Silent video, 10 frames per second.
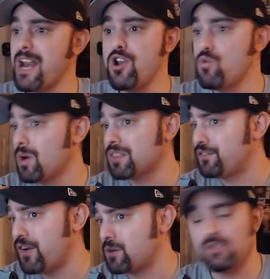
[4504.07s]
knew what the
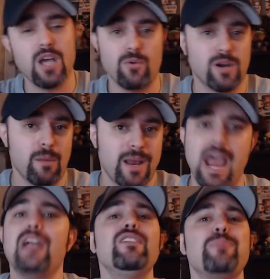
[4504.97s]
fuck was going on, man.
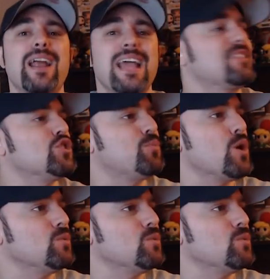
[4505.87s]
Everybody at this point